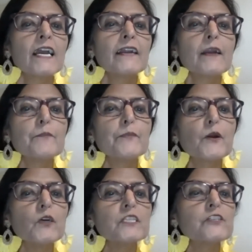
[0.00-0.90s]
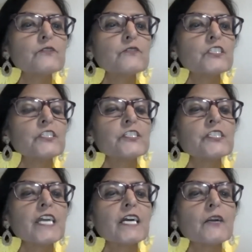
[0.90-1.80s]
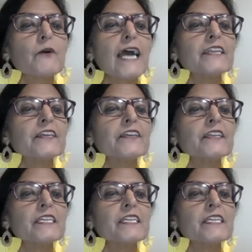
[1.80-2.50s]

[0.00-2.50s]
her approach to teaching and writing